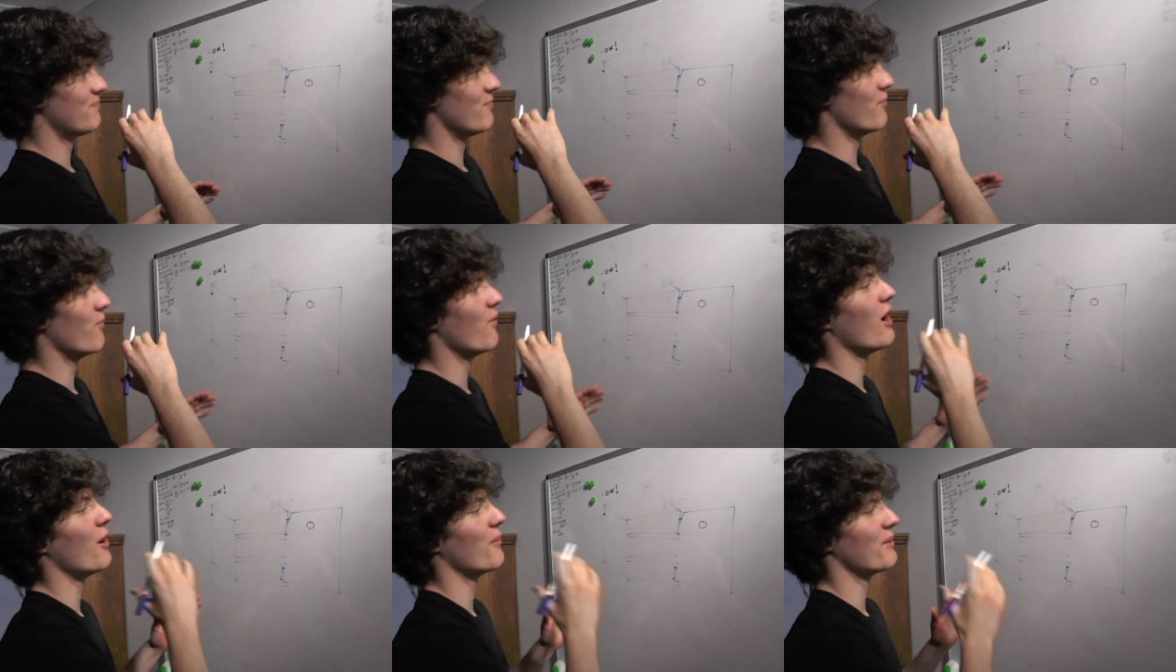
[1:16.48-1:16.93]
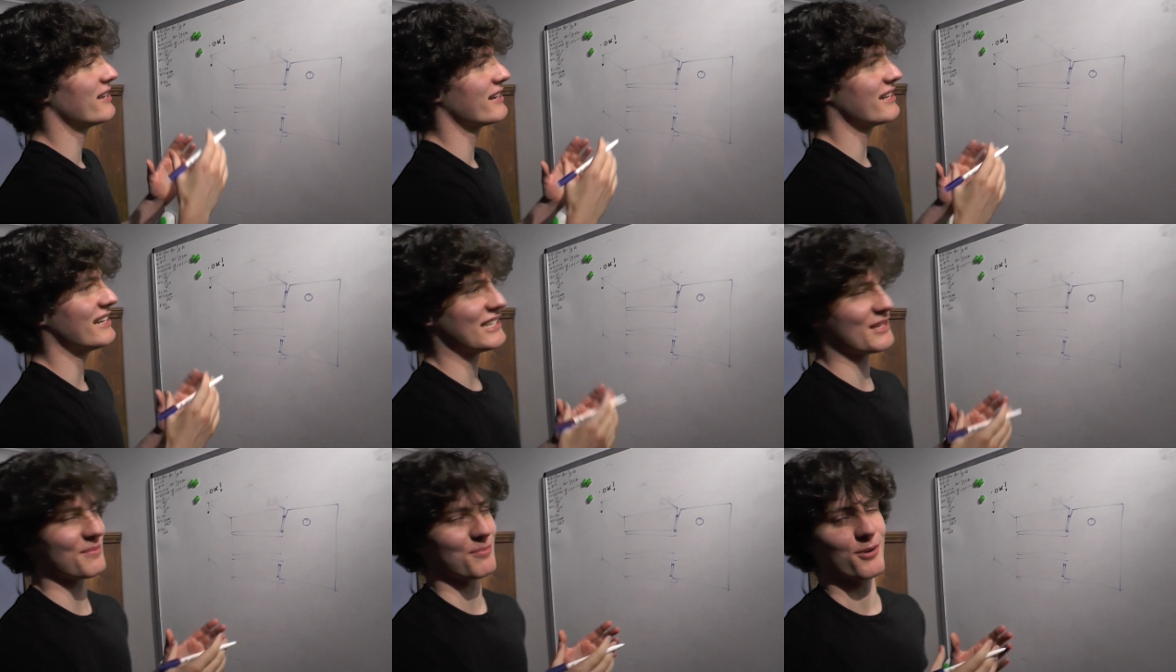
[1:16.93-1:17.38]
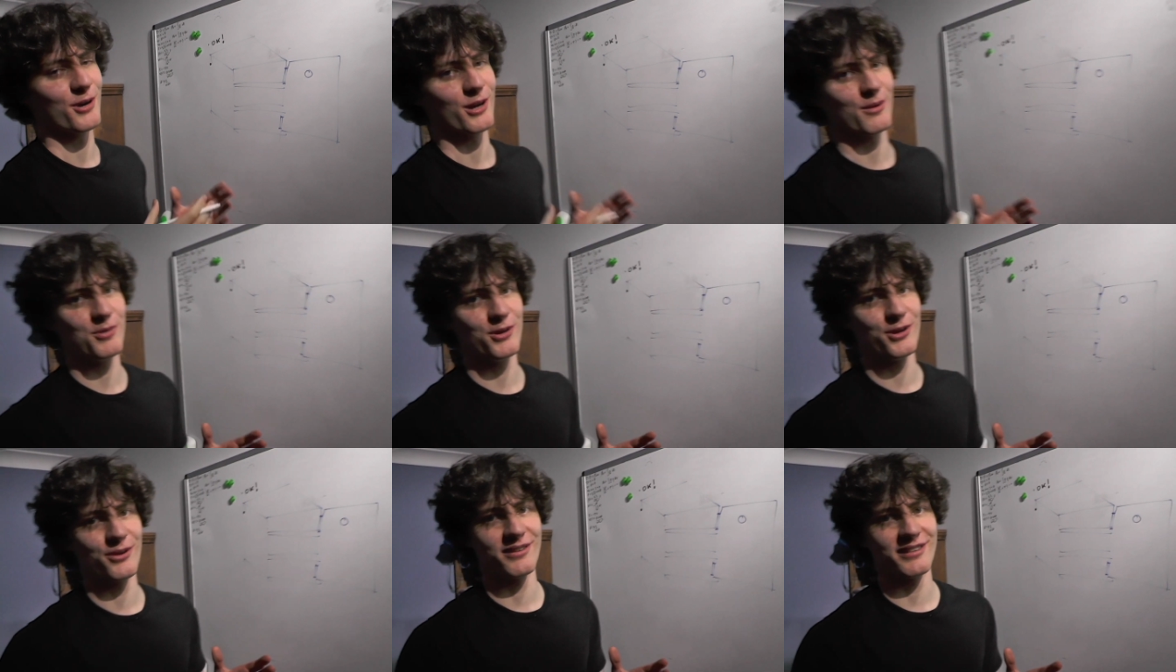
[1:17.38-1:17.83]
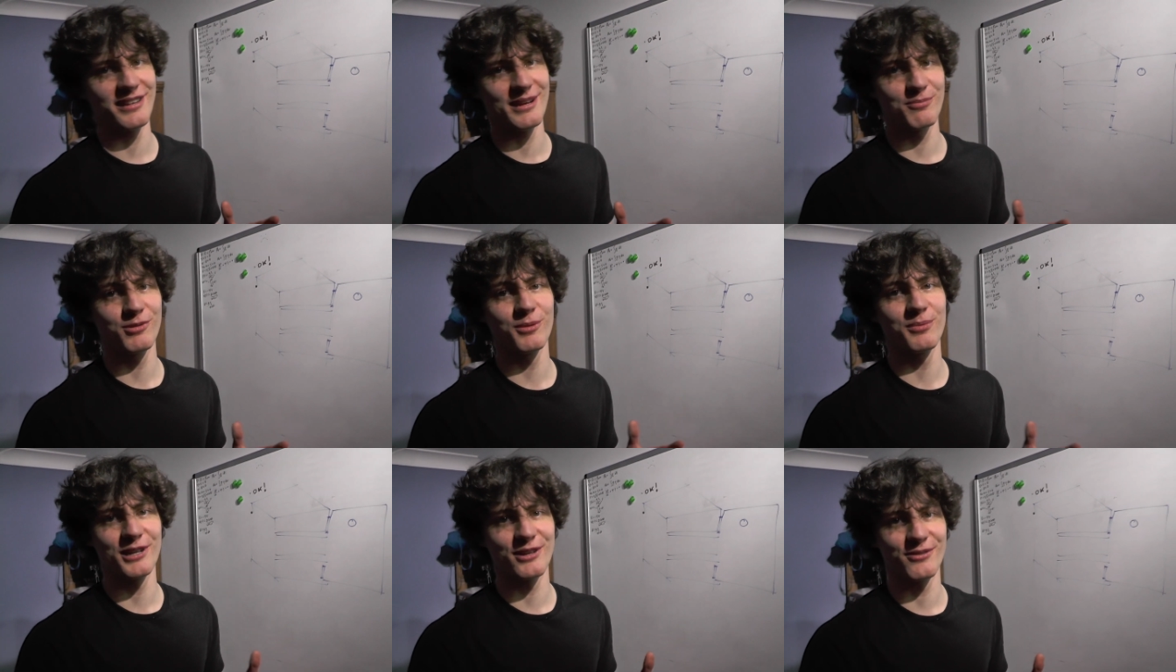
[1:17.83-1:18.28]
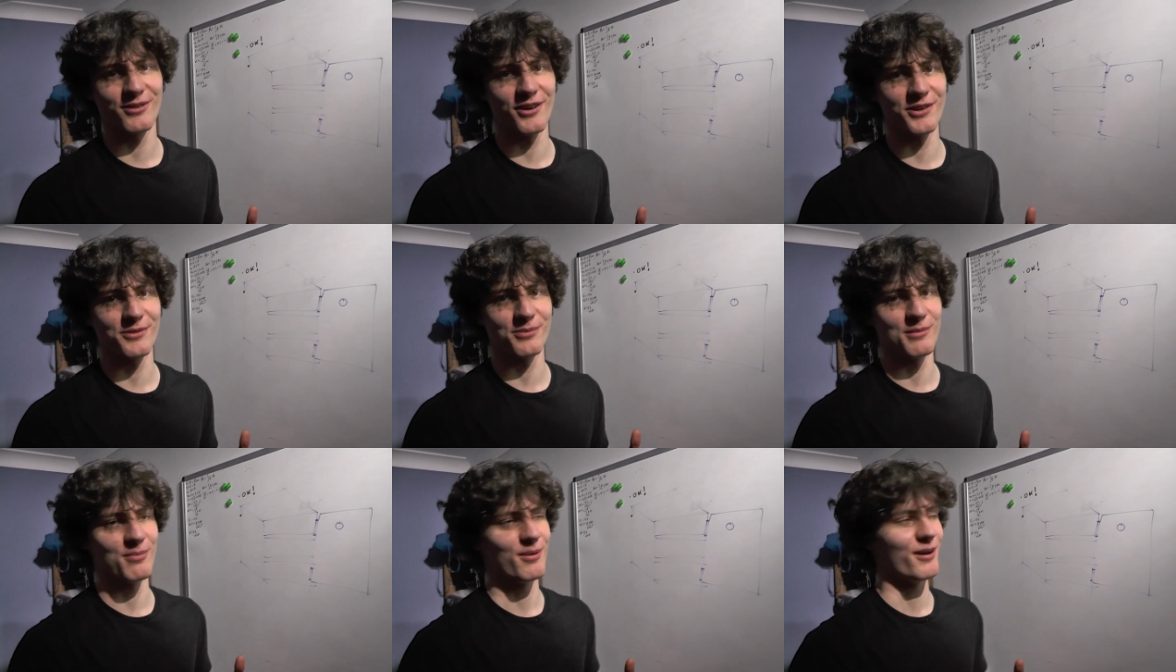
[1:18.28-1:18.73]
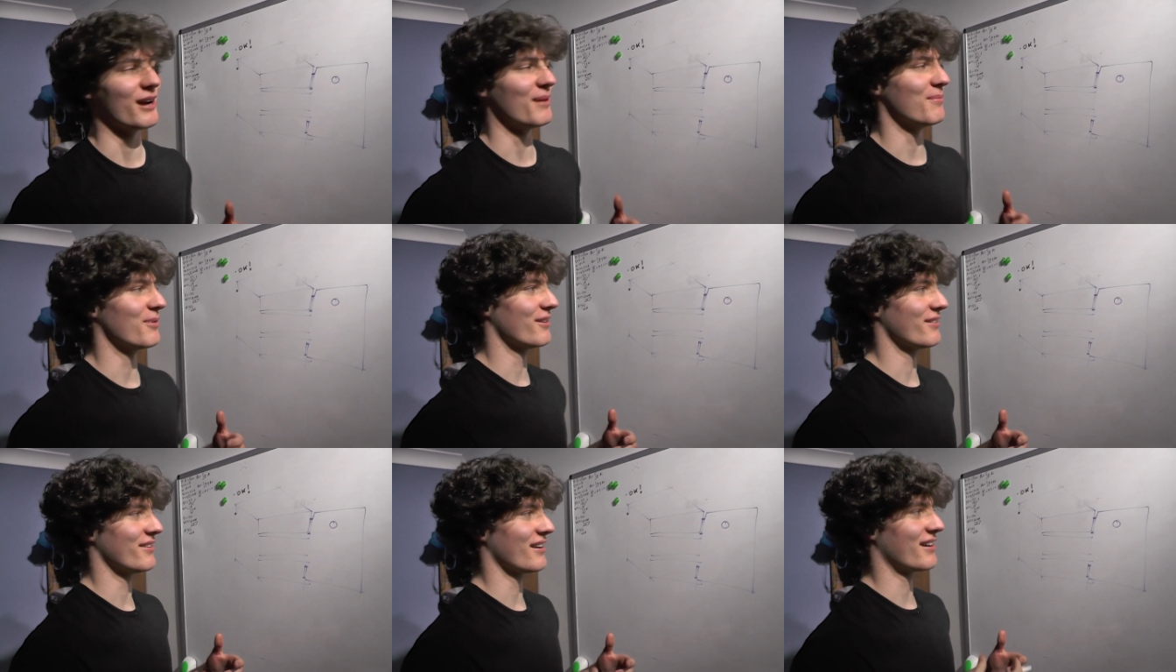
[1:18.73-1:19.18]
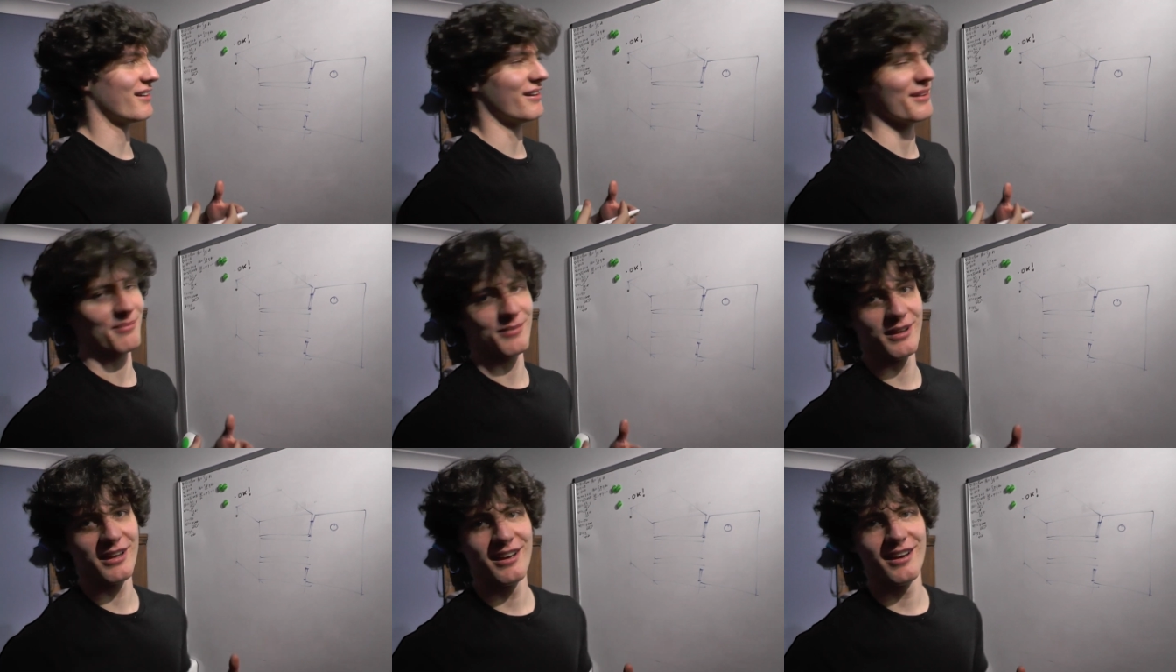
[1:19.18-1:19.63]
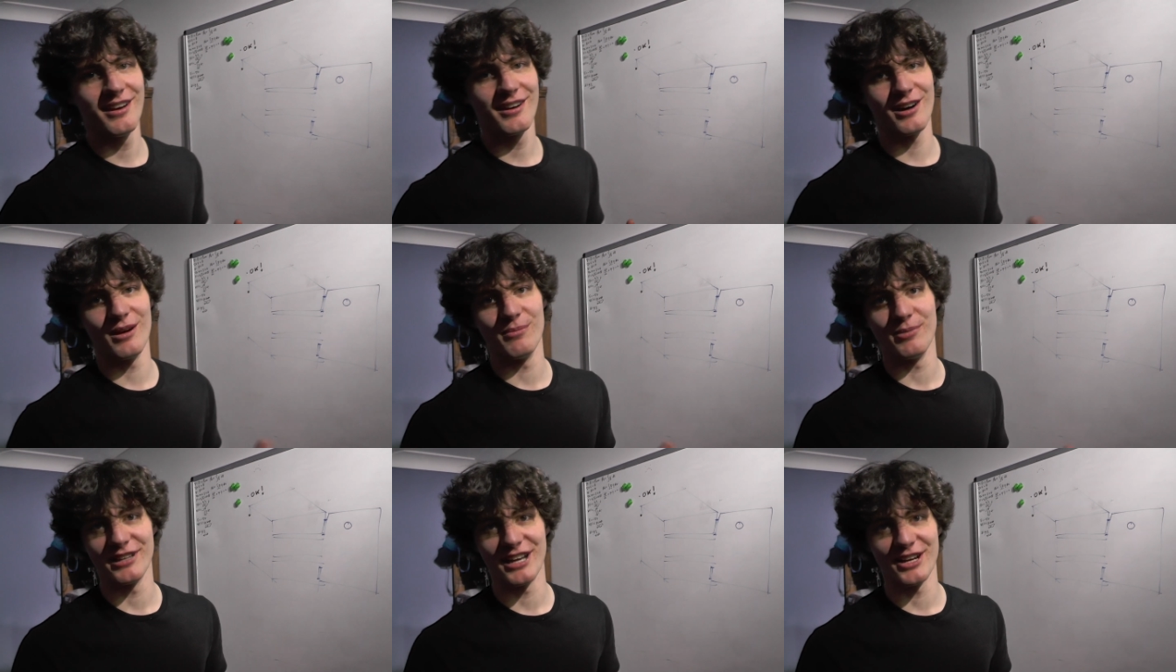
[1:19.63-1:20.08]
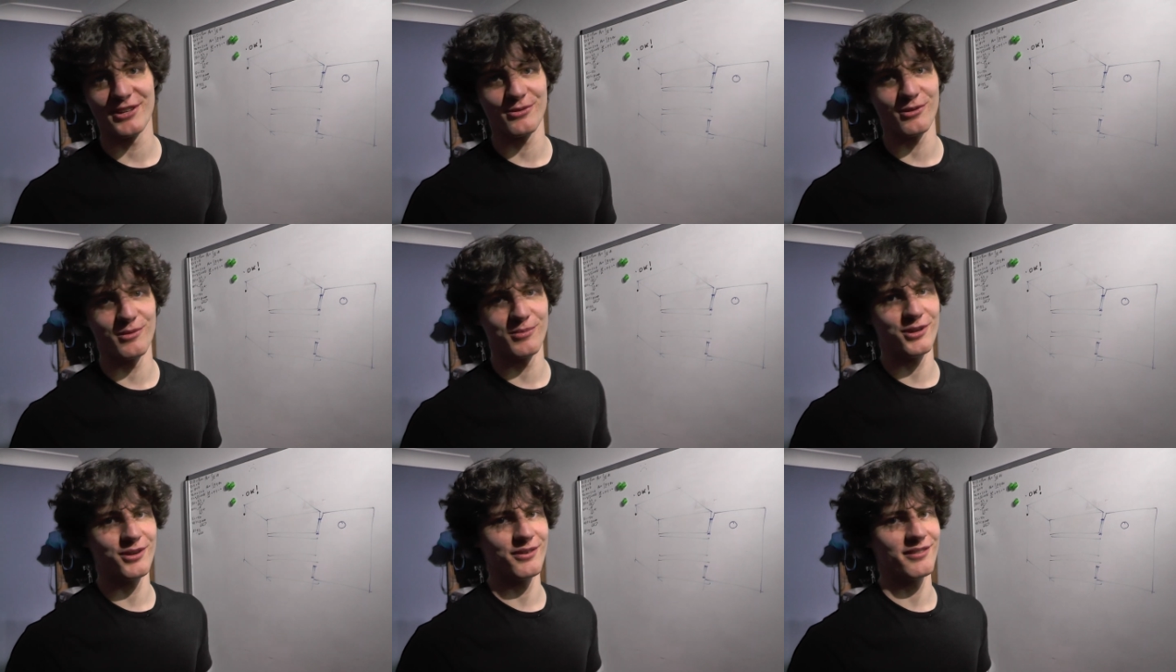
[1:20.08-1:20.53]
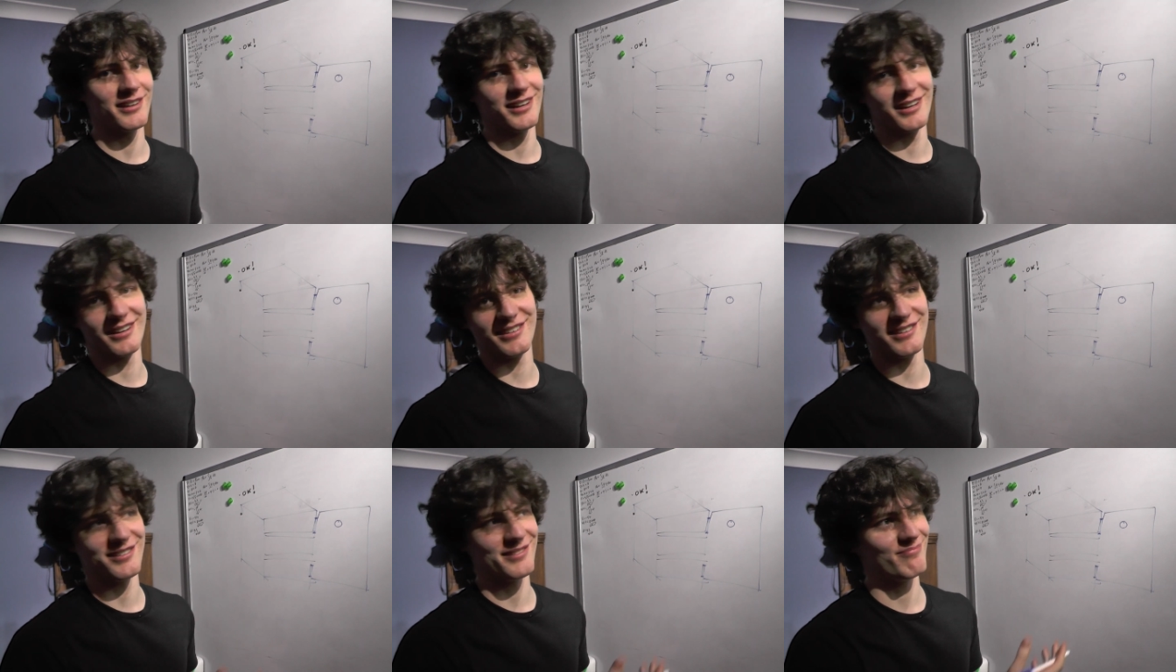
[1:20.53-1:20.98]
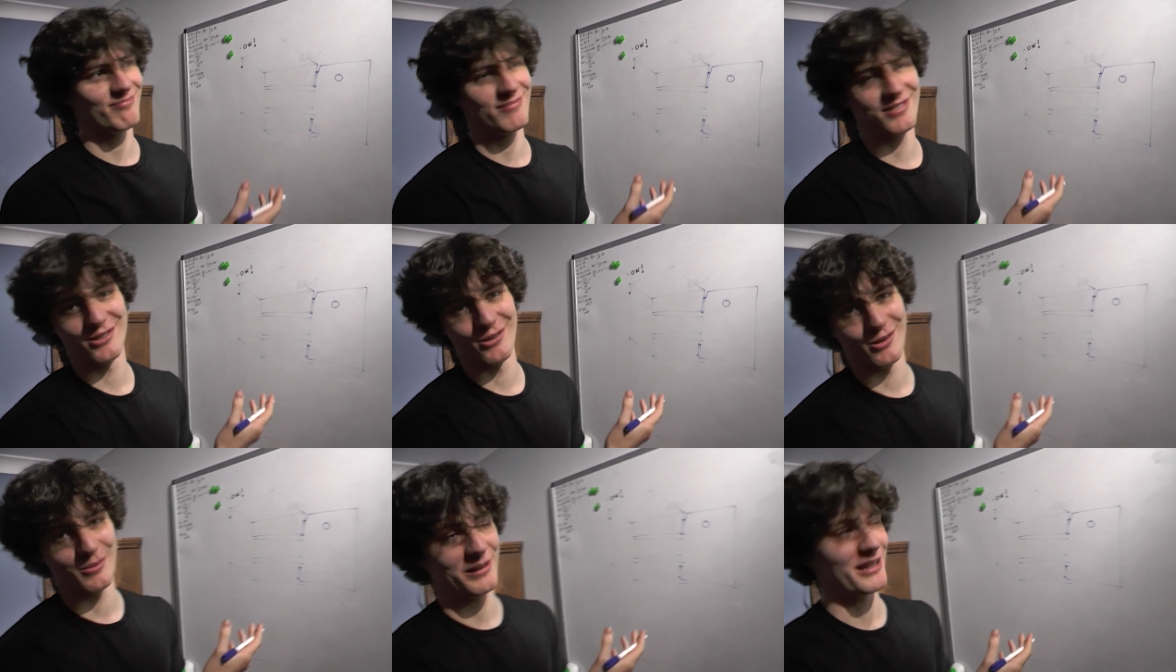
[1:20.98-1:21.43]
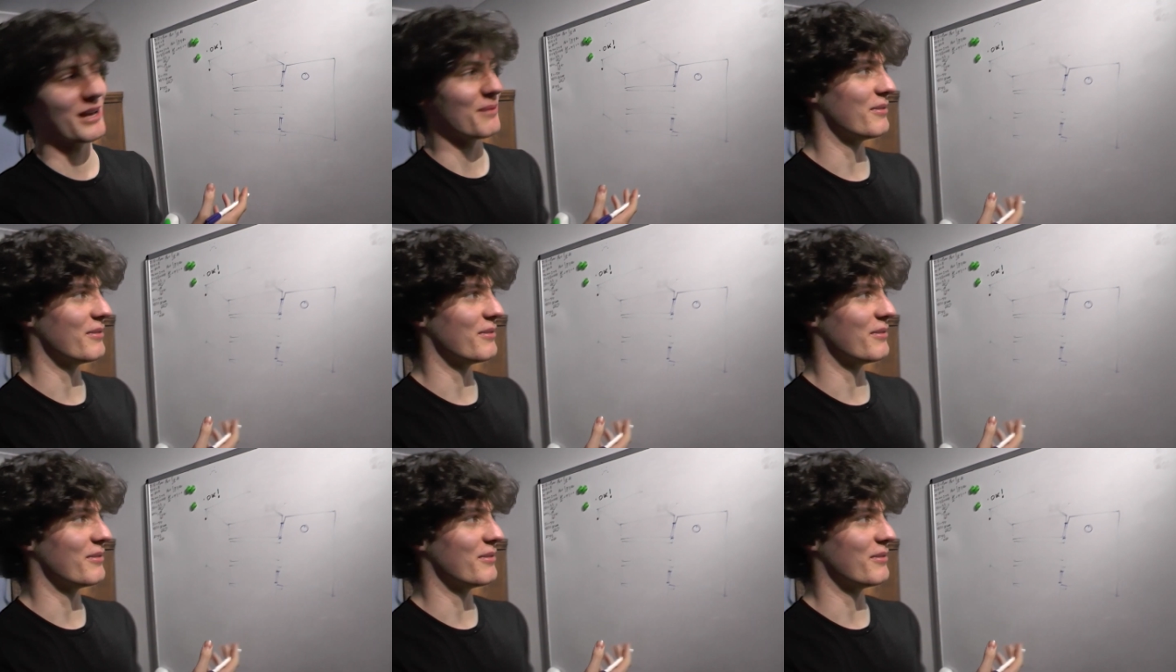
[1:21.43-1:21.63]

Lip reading: Well, we need to put a computer in there, probably a Raspberry Pi because I can't put an actual computer in there because it's not going to be that